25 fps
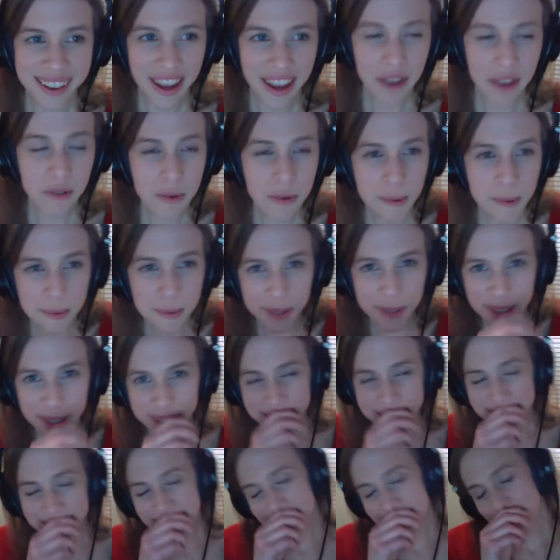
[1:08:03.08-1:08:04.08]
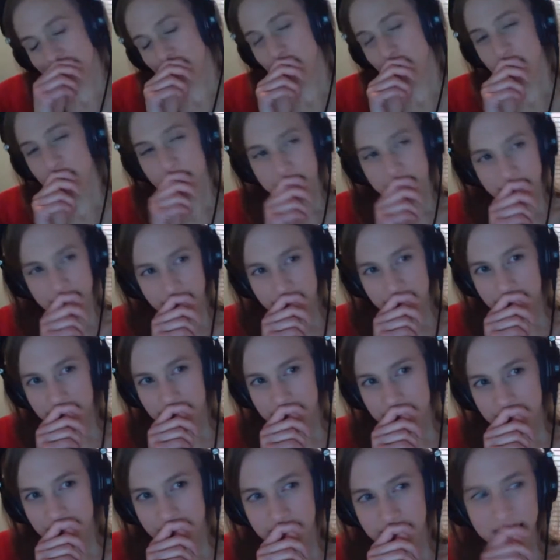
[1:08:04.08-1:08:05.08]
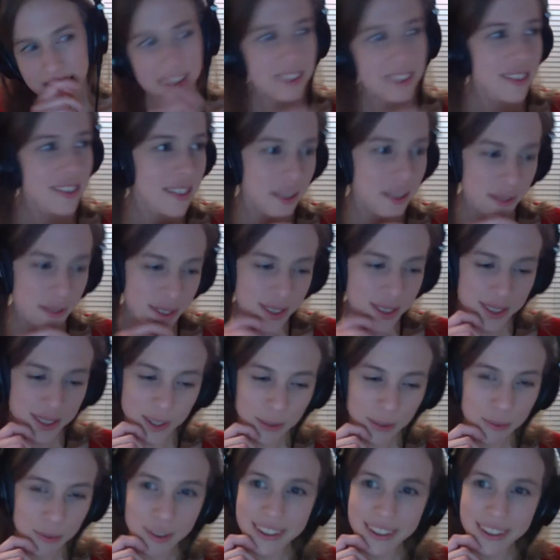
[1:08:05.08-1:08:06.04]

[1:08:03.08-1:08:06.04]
I remember looking at the movie, I was like, that's so stupid.